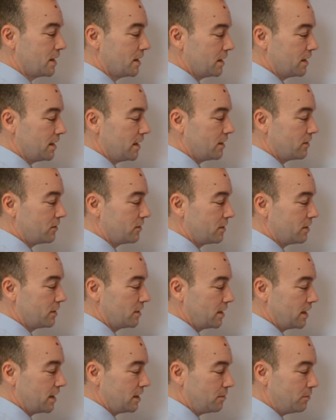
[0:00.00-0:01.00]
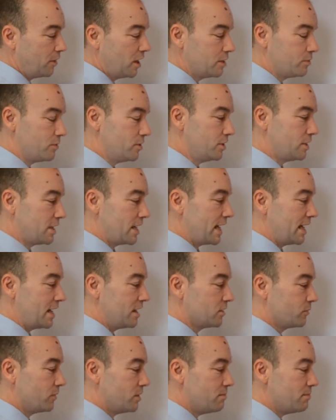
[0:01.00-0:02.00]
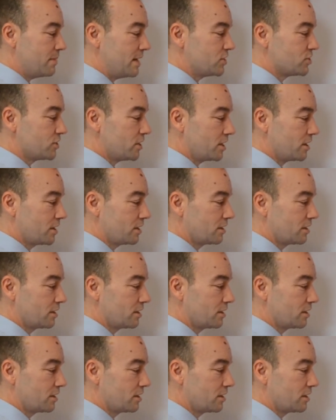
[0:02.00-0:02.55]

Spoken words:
Now, at the moment, how do we measure